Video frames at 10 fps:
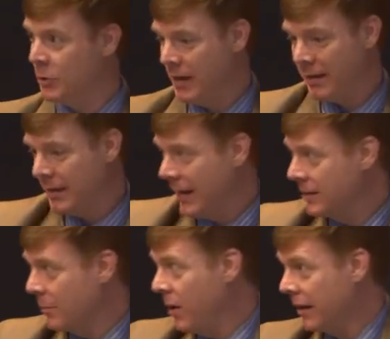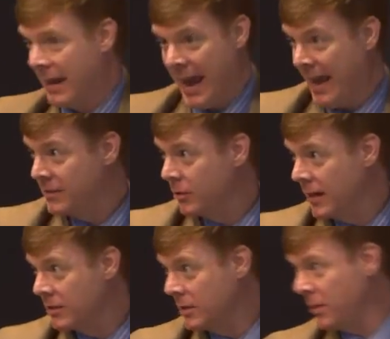So now they catch the puck, and as they're
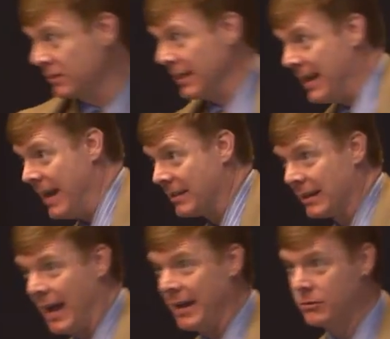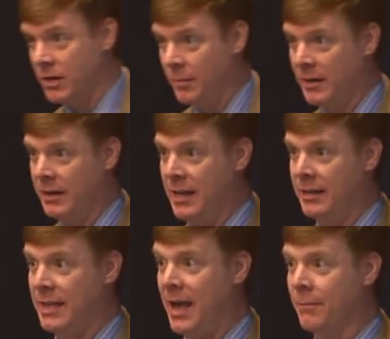catching the puck, they hit the guy who's coming in to
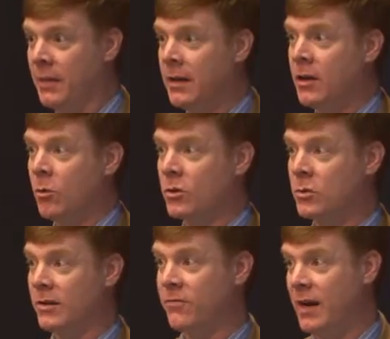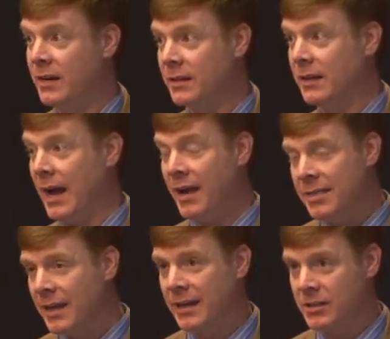hit them, which quite frankly, I
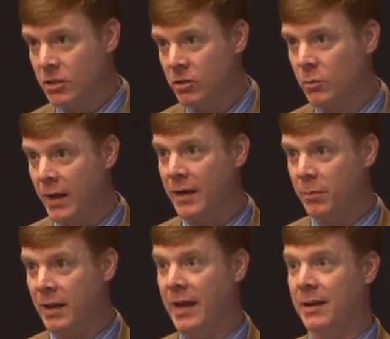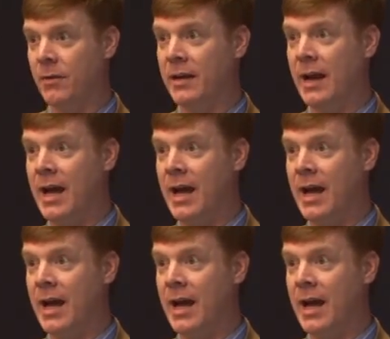think is a good way to play, right?